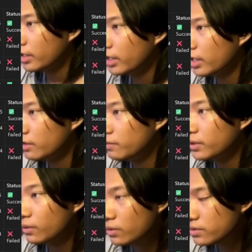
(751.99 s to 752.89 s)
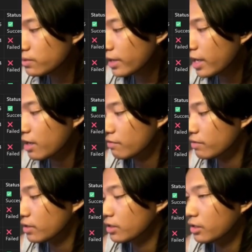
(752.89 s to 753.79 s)
And we also have
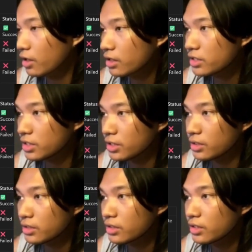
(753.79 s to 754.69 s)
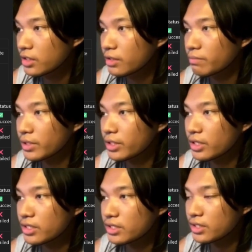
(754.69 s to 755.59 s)
logs here
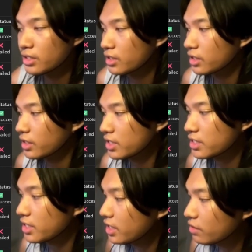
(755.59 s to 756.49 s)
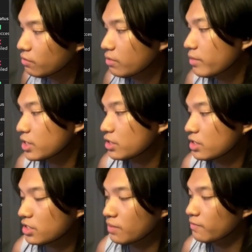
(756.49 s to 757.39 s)
because let's say we
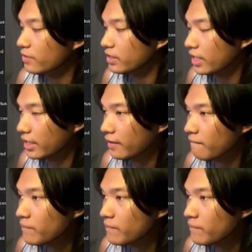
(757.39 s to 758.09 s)
mentioned something like,